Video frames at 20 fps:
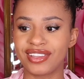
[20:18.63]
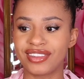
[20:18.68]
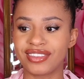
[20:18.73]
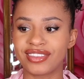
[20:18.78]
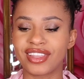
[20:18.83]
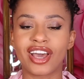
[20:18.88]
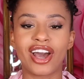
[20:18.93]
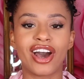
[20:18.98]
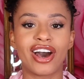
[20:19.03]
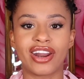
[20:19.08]

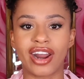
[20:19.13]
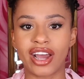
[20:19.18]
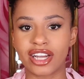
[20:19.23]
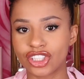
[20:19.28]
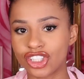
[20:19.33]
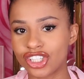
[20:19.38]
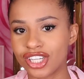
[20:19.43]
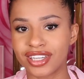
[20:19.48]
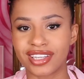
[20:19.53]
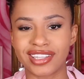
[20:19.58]
the
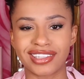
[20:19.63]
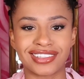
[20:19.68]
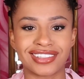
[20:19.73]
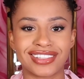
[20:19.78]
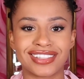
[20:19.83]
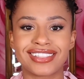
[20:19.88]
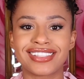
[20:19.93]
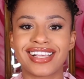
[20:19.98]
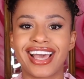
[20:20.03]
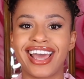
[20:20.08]

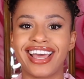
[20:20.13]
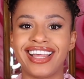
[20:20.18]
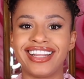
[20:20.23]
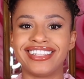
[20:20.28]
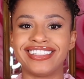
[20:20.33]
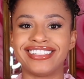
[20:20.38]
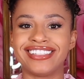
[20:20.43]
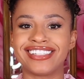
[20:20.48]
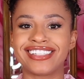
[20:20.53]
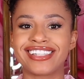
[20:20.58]
Kardashians
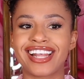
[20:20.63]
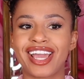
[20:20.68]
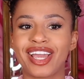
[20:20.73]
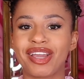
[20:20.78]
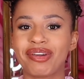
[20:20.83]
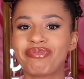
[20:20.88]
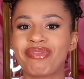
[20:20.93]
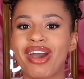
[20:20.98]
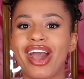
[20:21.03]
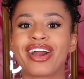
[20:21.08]
and
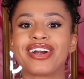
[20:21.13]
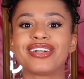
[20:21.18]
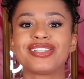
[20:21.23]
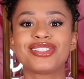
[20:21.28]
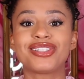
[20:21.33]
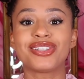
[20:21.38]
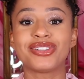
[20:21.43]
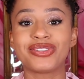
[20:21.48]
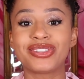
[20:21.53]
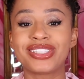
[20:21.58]
like Paris
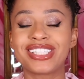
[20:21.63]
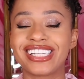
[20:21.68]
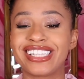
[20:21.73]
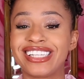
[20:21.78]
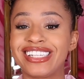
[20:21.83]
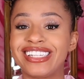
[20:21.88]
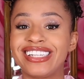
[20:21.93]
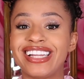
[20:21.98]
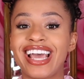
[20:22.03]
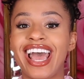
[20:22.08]

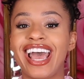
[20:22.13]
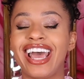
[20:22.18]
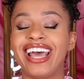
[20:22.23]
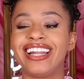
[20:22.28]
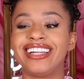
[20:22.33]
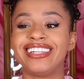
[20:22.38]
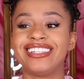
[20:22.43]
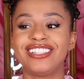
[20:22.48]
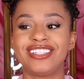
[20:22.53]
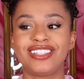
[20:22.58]
Hilton,
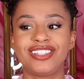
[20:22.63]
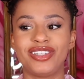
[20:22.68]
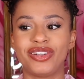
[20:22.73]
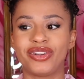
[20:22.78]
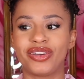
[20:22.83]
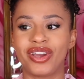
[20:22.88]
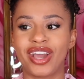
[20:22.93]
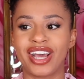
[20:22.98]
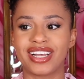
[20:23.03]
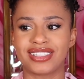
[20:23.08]
and, you
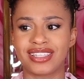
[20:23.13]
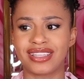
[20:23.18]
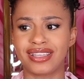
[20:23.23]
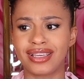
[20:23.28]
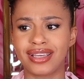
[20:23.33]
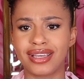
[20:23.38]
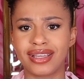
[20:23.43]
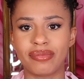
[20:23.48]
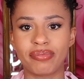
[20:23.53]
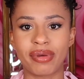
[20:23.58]
know, as a
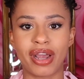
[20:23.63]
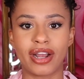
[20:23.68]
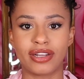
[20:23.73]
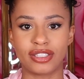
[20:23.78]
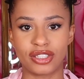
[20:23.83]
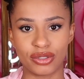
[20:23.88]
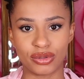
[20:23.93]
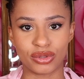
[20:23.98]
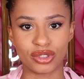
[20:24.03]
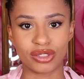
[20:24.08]
kid
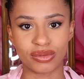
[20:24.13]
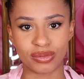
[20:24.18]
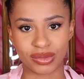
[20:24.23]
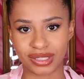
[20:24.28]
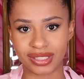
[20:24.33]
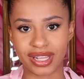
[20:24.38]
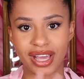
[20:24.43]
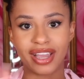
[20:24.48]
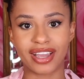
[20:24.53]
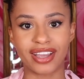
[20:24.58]
Paris Hilton
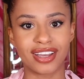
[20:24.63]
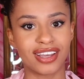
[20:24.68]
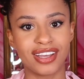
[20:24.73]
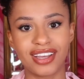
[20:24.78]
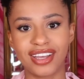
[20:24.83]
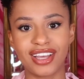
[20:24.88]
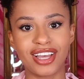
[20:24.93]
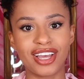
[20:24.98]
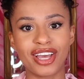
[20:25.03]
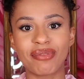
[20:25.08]
was like
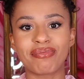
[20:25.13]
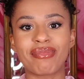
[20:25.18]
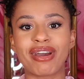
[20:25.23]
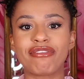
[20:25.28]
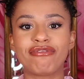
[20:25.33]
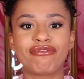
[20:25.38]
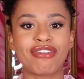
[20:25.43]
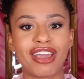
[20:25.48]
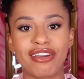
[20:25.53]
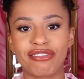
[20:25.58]
my
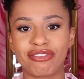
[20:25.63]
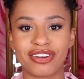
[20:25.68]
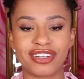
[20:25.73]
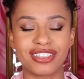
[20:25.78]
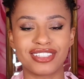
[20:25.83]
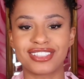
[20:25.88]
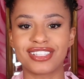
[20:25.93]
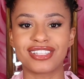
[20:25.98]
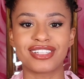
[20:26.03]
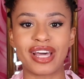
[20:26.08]

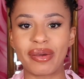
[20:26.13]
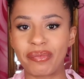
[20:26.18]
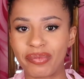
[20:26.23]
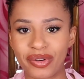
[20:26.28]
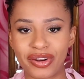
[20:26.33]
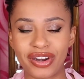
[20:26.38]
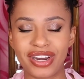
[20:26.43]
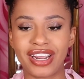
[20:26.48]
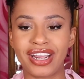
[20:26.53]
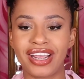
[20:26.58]
favorite
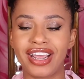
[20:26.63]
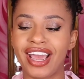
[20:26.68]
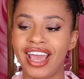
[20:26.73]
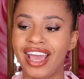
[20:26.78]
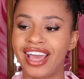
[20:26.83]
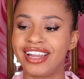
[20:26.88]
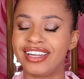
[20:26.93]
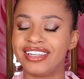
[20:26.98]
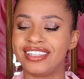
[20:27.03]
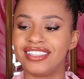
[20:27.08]
celebrity,
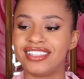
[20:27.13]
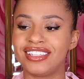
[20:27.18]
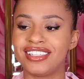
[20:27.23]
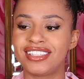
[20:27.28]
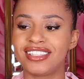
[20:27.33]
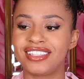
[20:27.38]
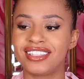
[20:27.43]
and